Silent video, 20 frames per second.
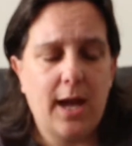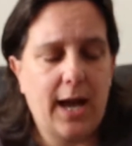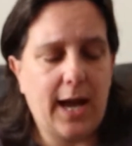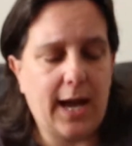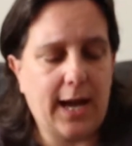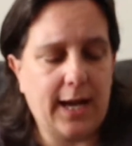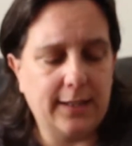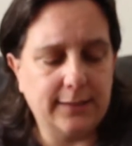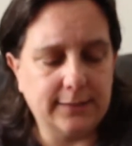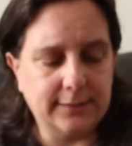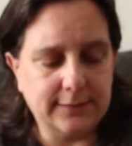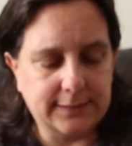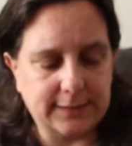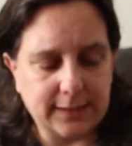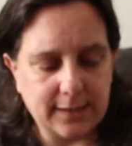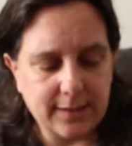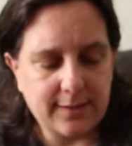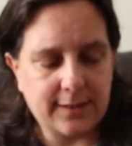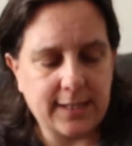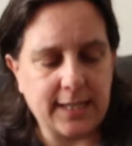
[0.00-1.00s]
and
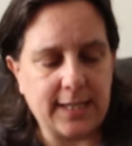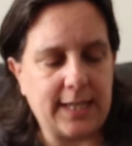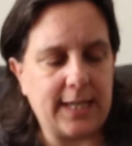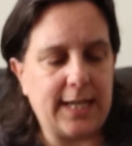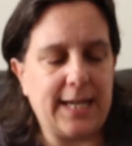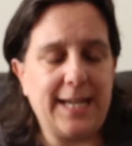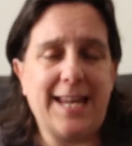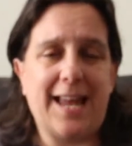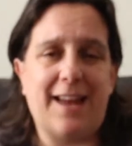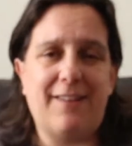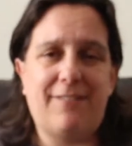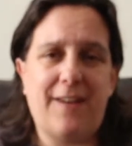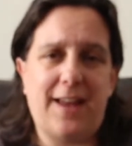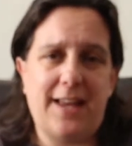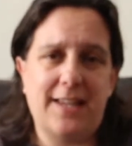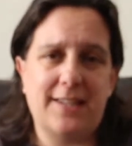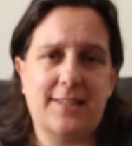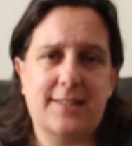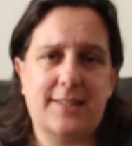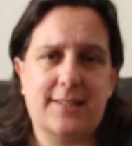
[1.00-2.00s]
the
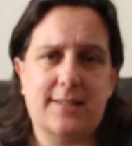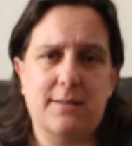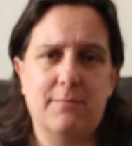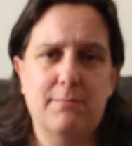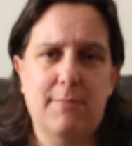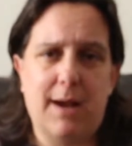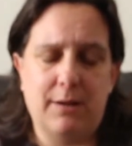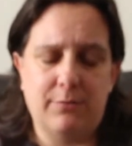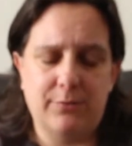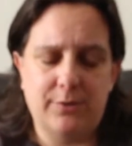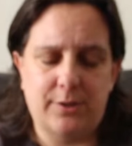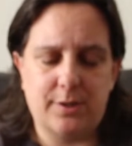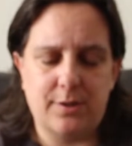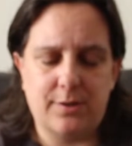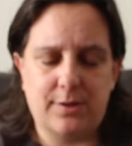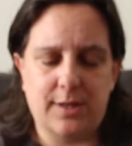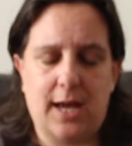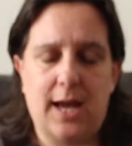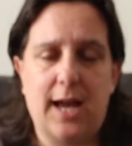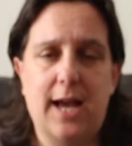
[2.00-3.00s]
EF-S mount
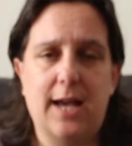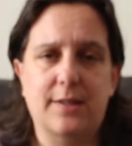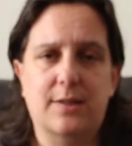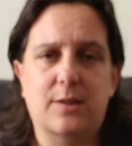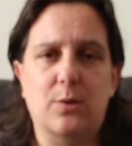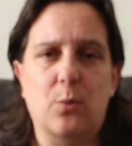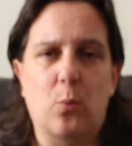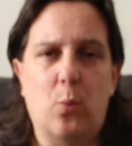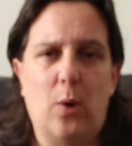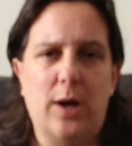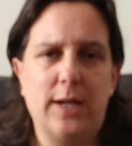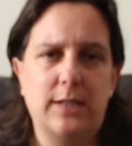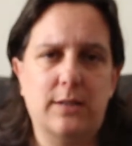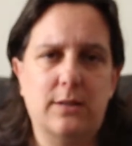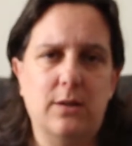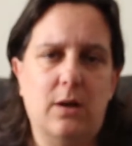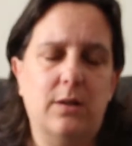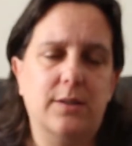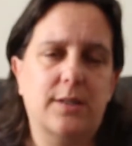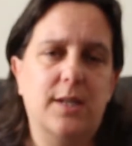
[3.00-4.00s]
that has the white
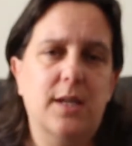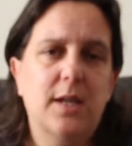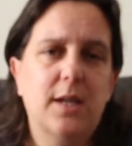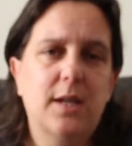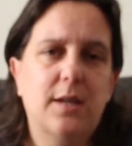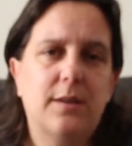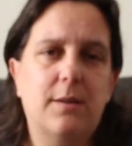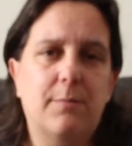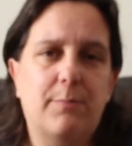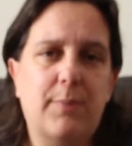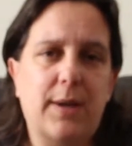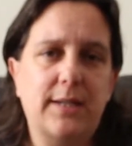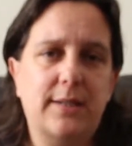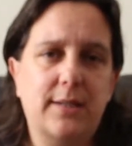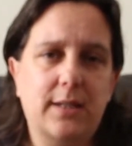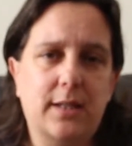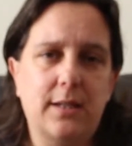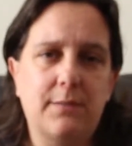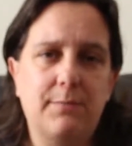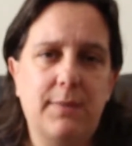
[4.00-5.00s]
dot that
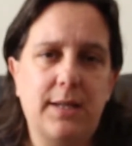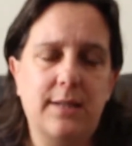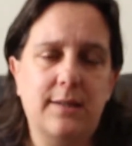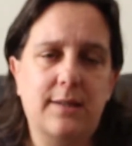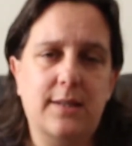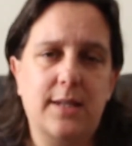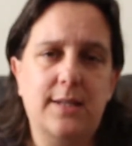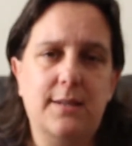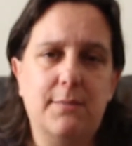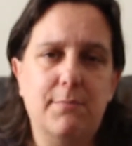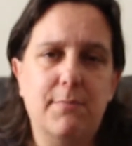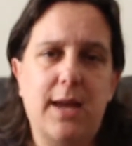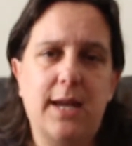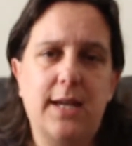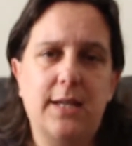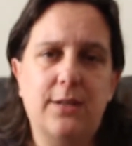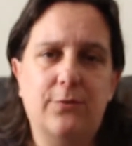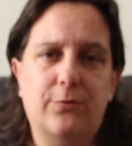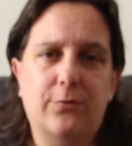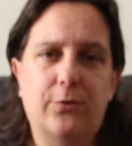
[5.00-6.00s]
basically means these are
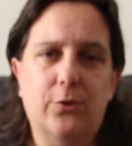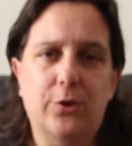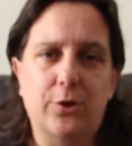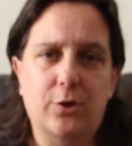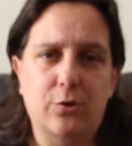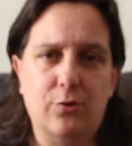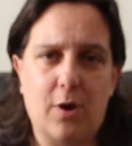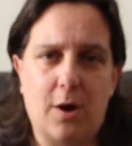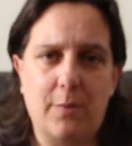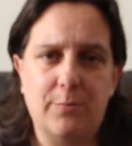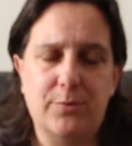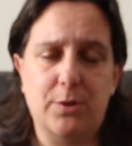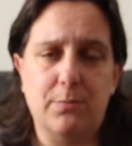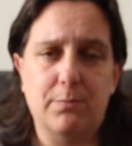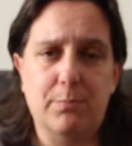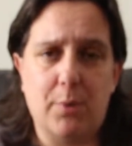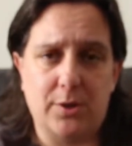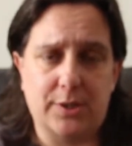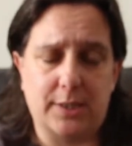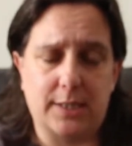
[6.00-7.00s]
made for the cropped
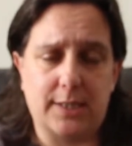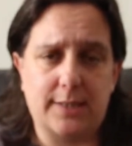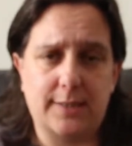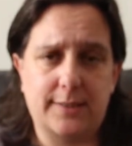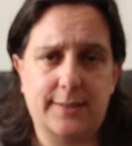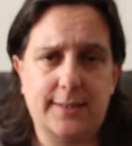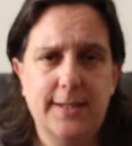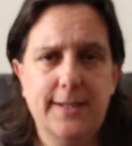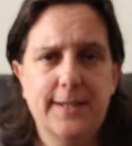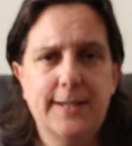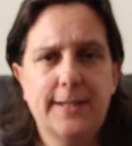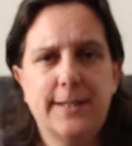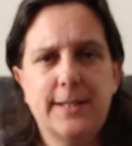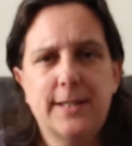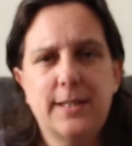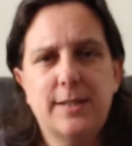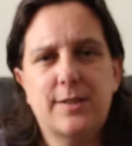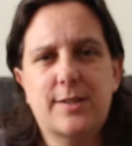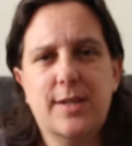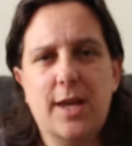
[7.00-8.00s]
bodies.
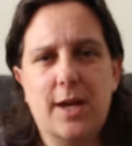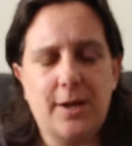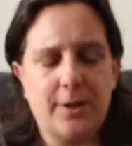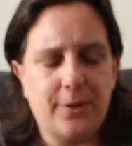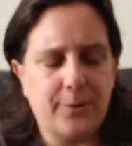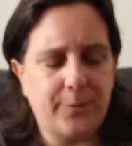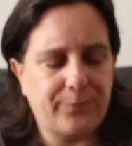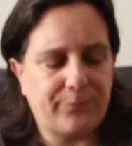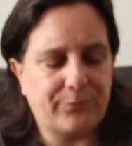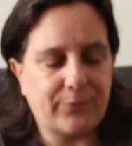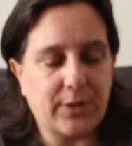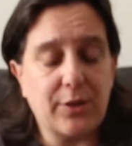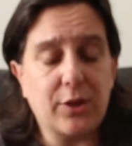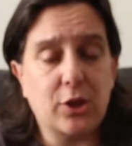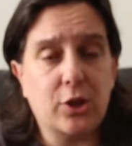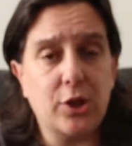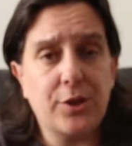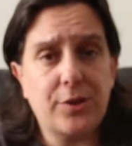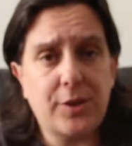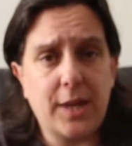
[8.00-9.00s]
So the
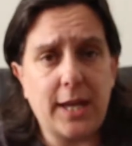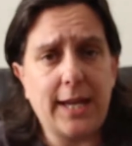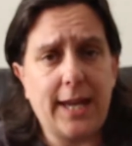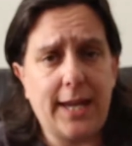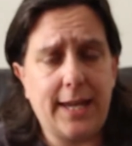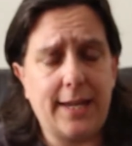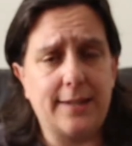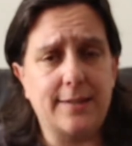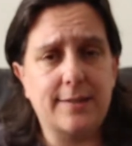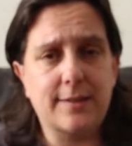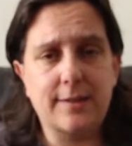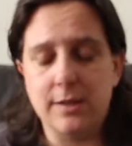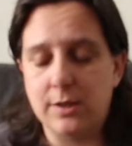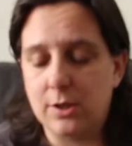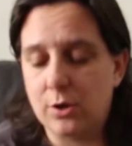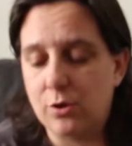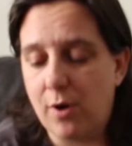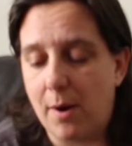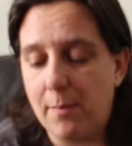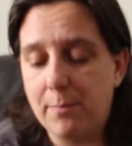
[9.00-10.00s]
good thing is that
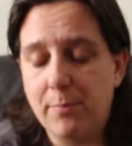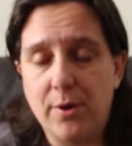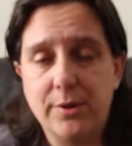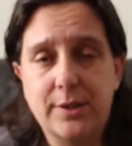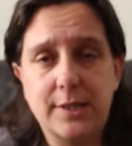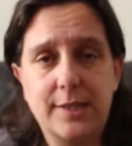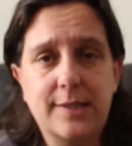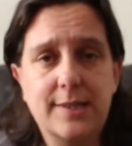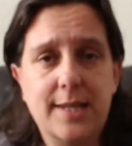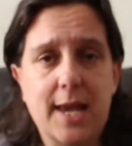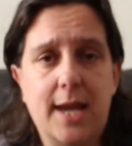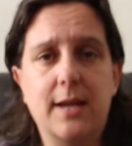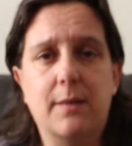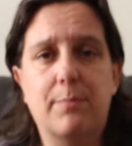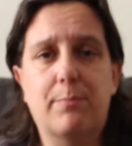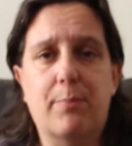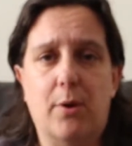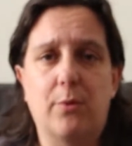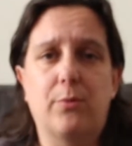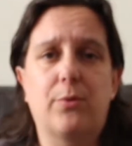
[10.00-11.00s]
the crop bodies take
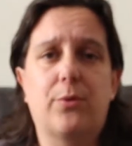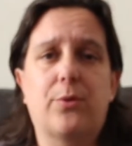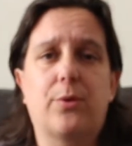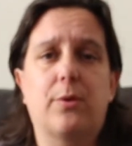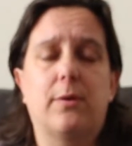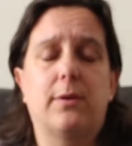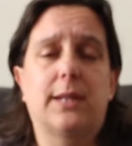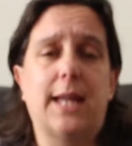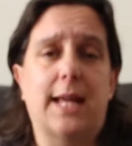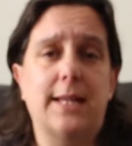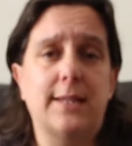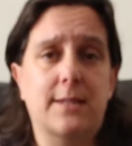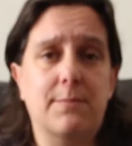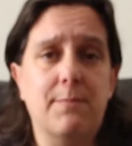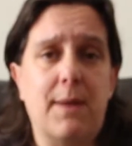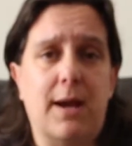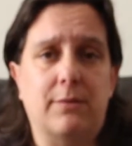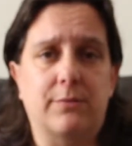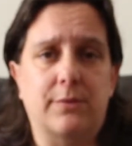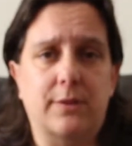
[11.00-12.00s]
both lens
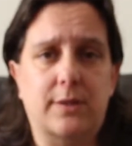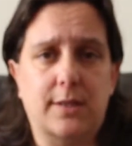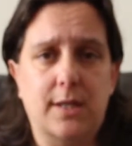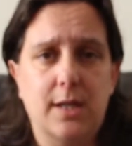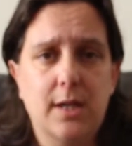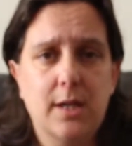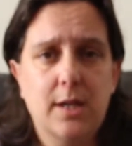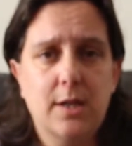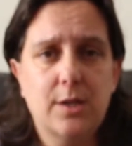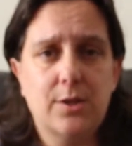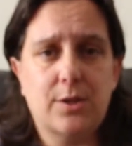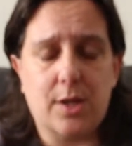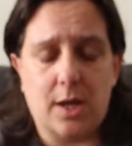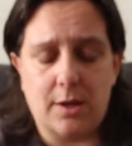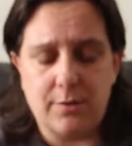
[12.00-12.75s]
mounts. So